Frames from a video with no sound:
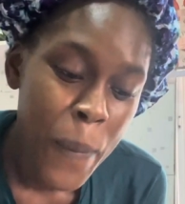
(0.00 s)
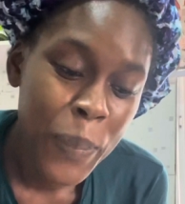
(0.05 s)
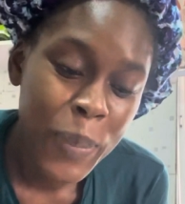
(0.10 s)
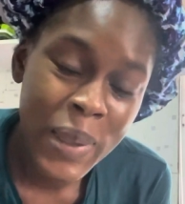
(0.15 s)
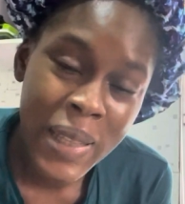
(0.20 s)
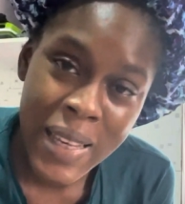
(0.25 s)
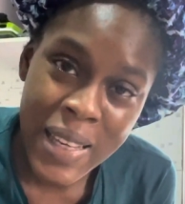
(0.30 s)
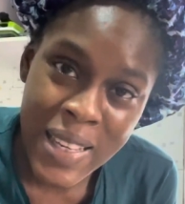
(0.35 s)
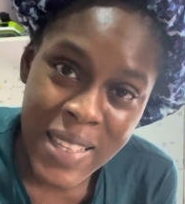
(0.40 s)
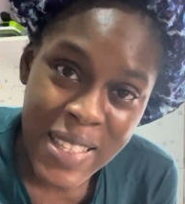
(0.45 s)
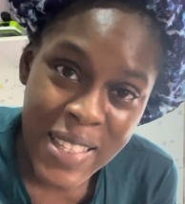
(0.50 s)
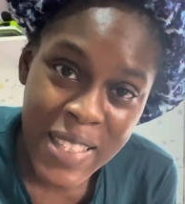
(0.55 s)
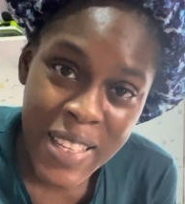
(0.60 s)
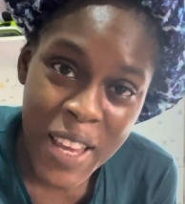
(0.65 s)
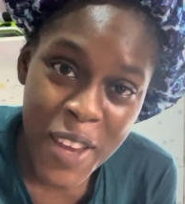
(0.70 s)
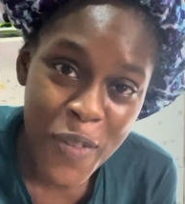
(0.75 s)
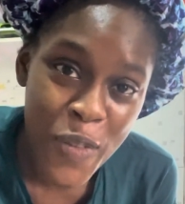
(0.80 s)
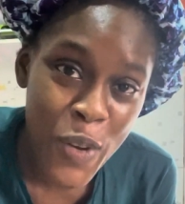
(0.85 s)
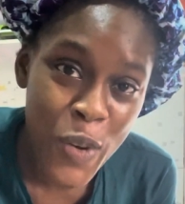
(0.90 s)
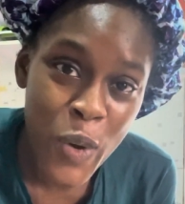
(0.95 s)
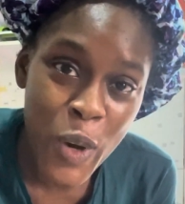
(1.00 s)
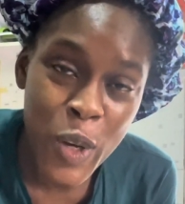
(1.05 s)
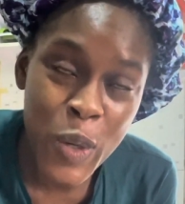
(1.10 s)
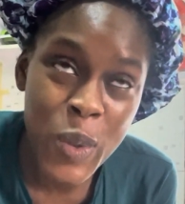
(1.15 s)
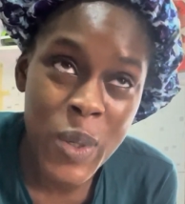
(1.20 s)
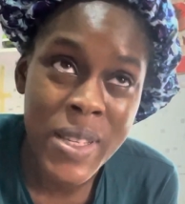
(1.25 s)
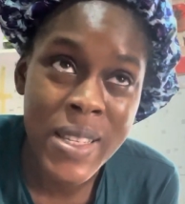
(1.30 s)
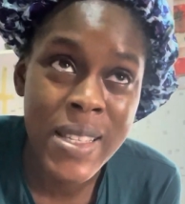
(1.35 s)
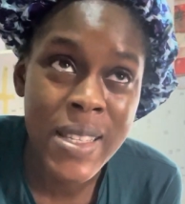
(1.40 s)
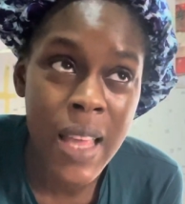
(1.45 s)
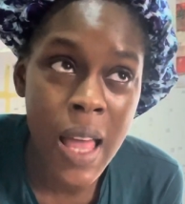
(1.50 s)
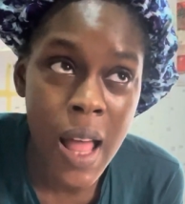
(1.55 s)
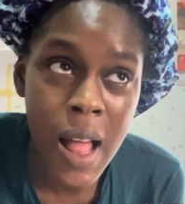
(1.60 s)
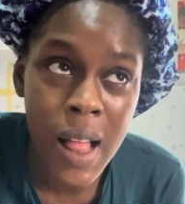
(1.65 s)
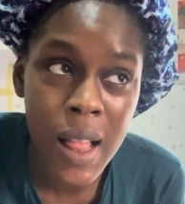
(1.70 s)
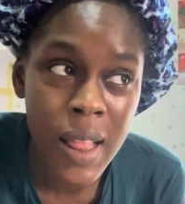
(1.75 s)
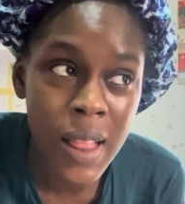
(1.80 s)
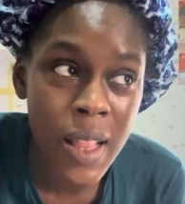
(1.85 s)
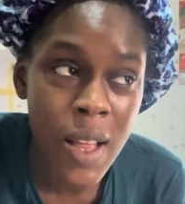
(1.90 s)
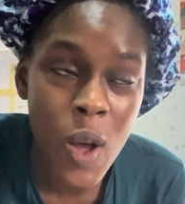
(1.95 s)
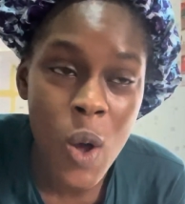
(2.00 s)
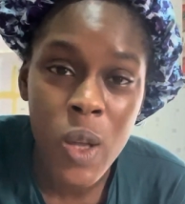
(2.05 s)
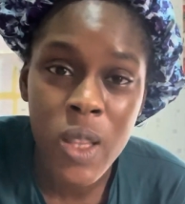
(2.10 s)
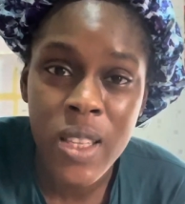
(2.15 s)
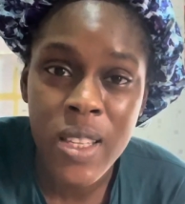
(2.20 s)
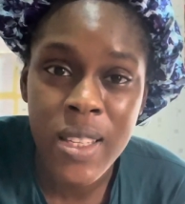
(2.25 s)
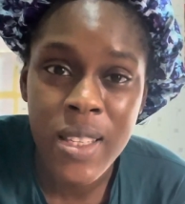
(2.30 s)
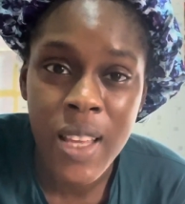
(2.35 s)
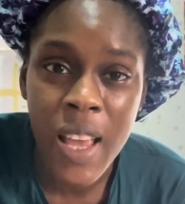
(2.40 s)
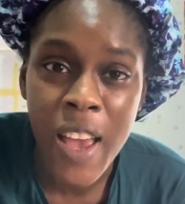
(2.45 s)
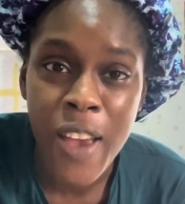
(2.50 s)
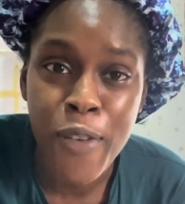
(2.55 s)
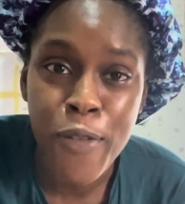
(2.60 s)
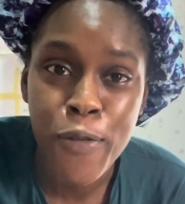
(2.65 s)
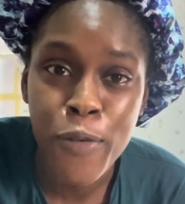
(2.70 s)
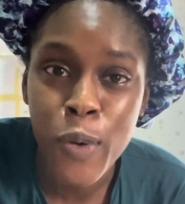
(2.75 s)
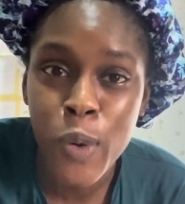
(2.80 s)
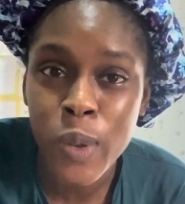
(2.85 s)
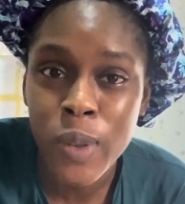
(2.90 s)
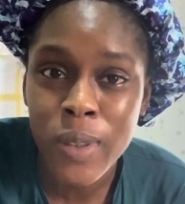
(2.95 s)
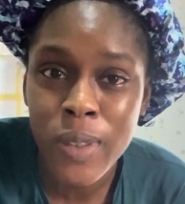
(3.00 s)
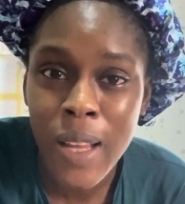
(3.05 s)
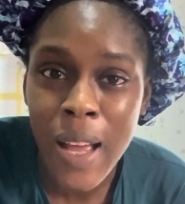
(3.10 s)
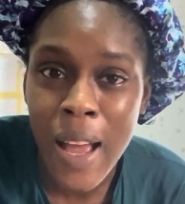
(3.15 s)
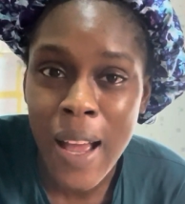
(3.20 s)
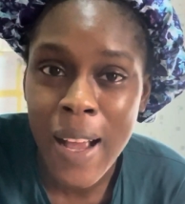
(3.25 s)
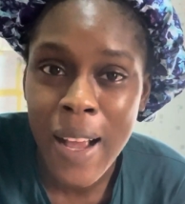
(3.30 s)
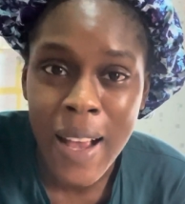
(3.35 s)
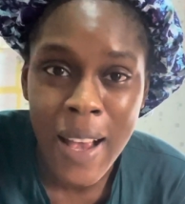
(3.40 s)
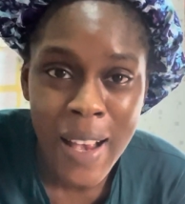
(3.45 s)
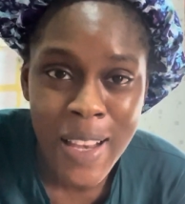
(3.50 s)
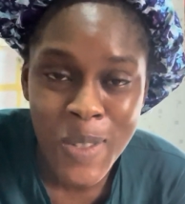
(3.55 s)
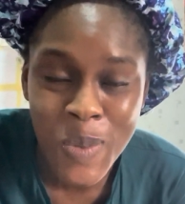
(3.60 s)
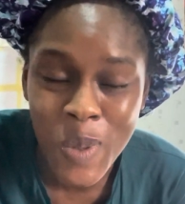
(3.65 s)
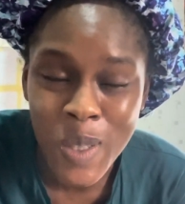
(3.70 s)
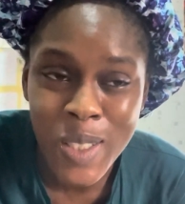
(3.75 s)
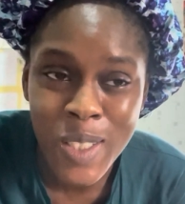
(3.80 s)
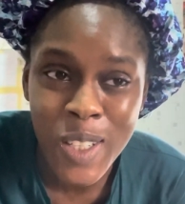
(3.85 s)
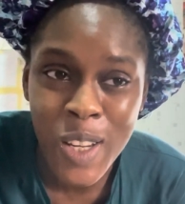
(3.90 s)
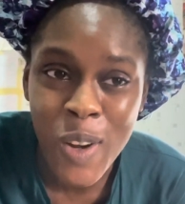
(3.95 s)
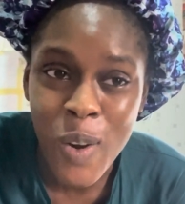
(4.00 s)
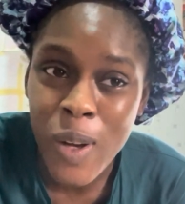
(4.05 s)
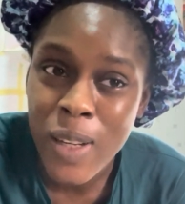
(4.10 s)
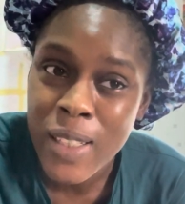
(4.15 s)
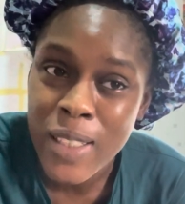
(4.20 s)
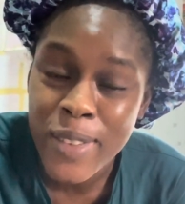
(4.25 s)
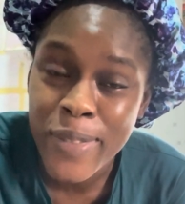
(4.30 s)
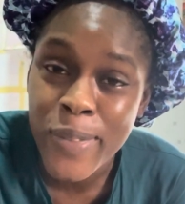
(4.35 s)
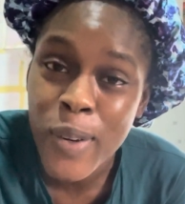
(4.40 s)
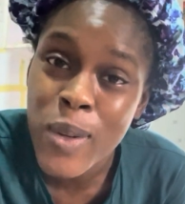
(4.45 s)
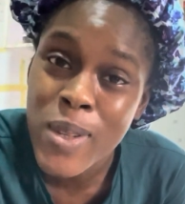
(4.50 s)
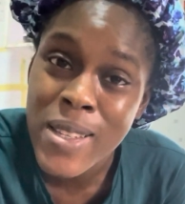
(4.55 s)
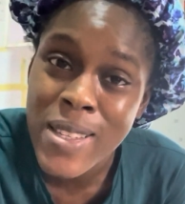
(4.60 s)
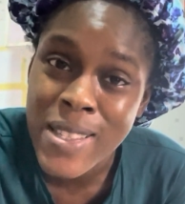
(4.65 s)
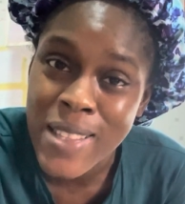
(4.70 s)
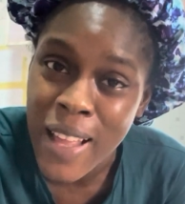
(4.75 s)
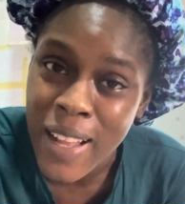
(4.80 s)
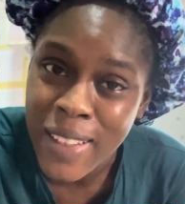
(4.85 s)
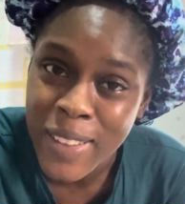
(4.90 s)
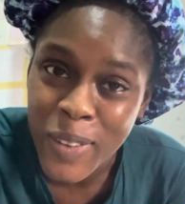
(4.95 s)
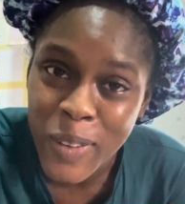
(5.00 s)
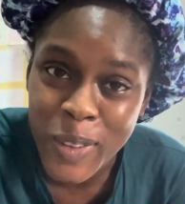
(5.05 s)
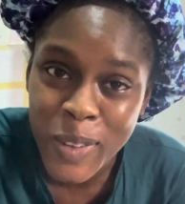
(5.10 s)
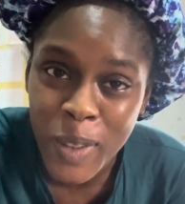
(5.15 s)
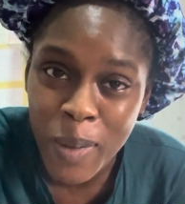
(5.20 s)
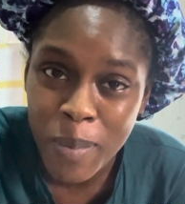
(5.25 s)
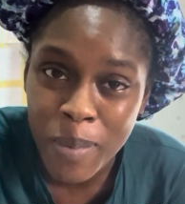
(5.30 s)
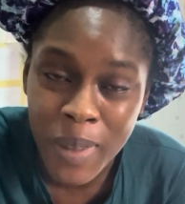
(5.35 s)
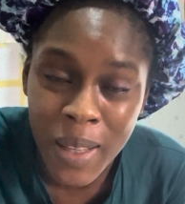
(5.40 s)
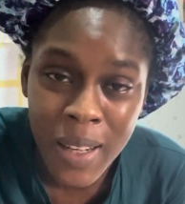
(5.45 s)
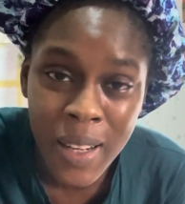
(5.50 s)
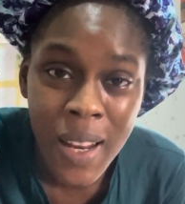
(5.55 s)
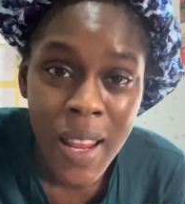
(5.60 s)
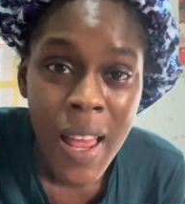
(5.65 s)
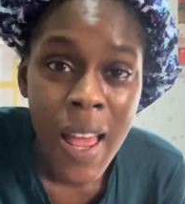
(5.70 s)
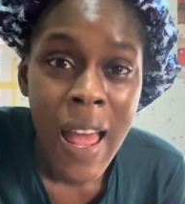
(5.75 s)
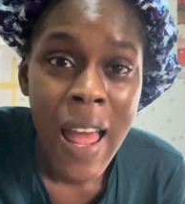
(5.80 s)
Please, if you know you sell all these phone hangers, what do they call it, phone stand or something,